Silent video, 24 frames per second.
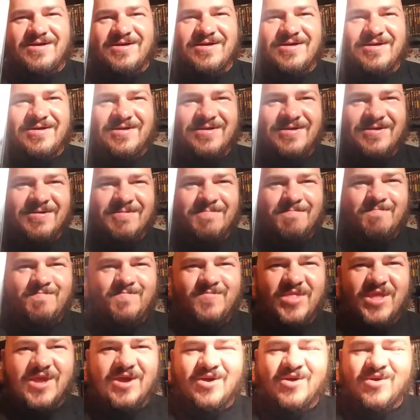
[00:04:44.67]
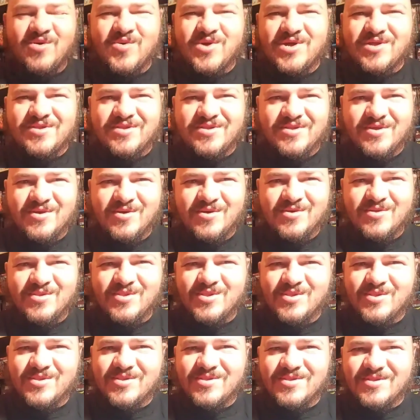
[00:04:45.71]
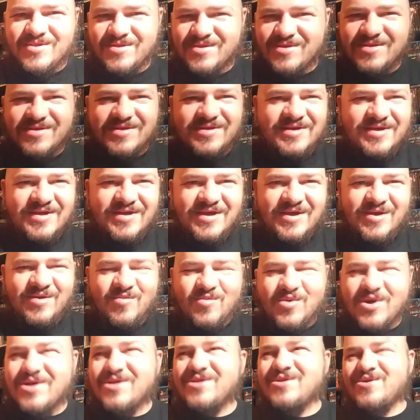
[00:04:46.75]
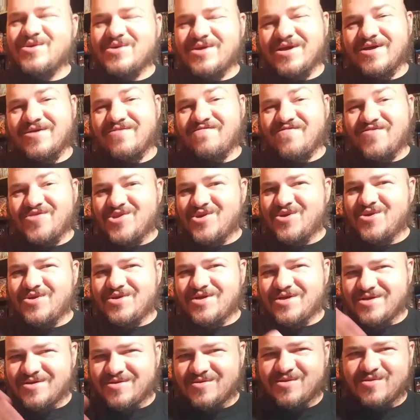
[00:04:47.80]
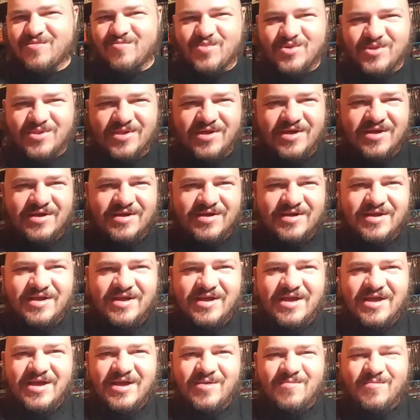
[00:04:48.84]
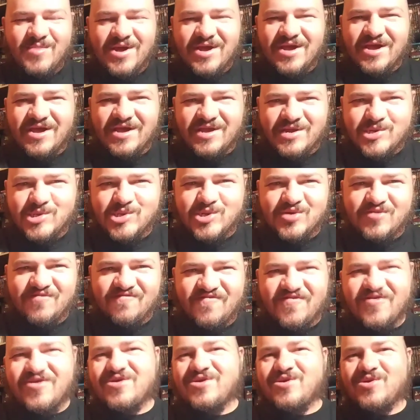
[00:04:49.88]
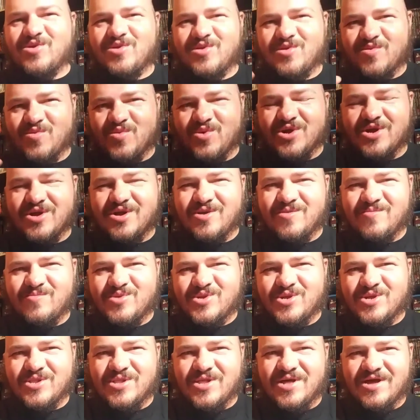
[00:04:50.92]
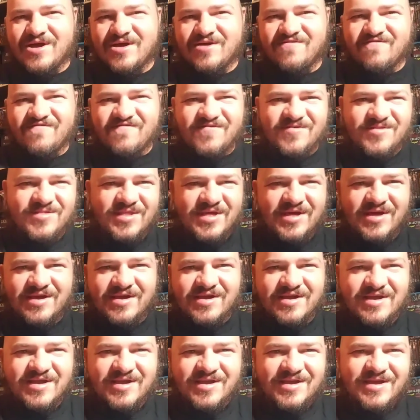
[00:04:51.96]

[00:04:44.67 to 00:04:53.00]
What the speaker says: I always thought, well, I don't have a dollhouse, but like my action figures would come to life and like